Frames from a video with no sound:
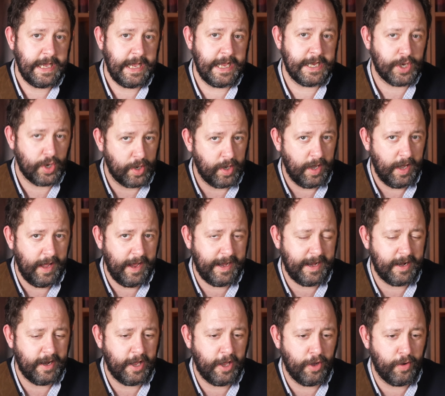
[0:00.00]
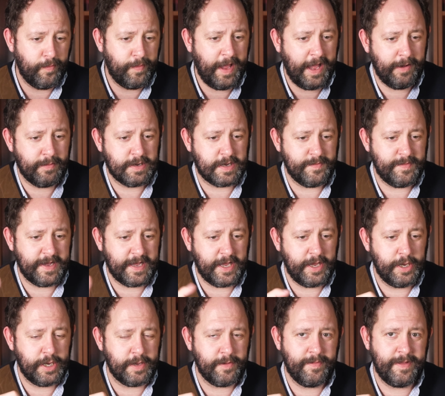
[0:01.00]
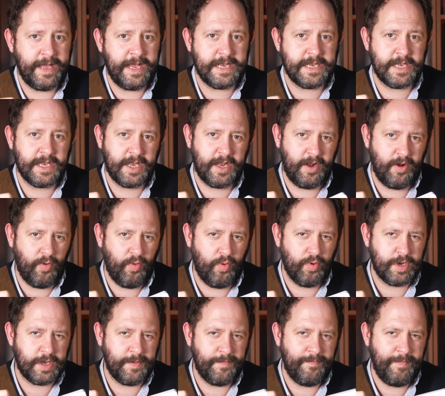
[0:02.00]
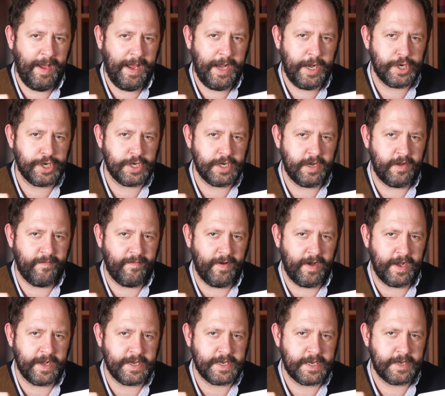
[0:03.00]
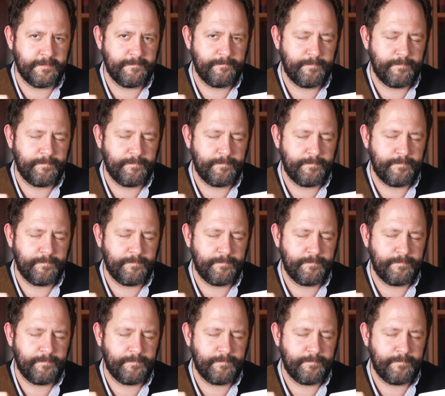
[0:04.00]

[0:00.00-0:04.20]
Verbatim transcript: it's unlikely you'll be able to make use of this as an automation device.